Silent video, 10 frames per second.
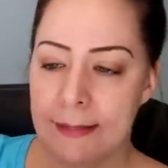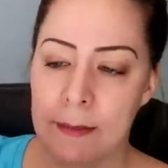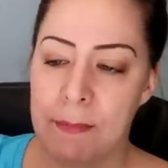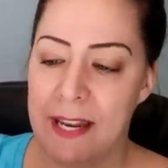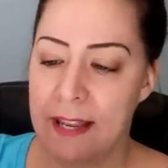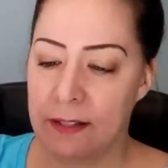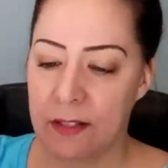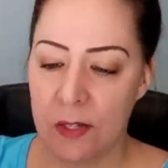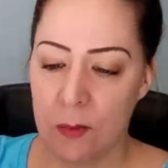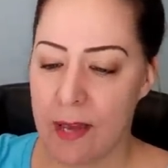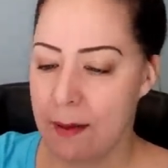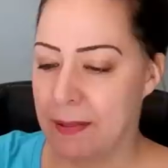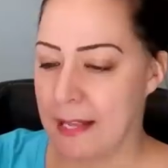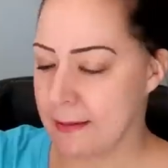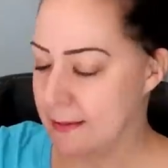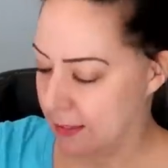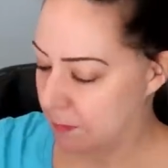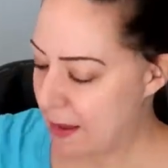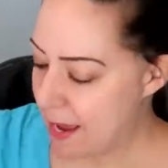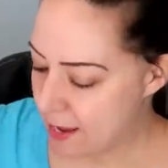Slip it into a plastic
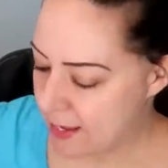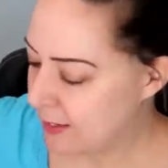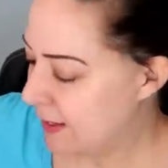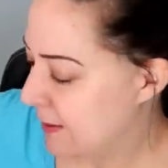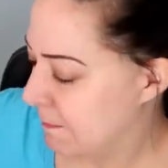bag.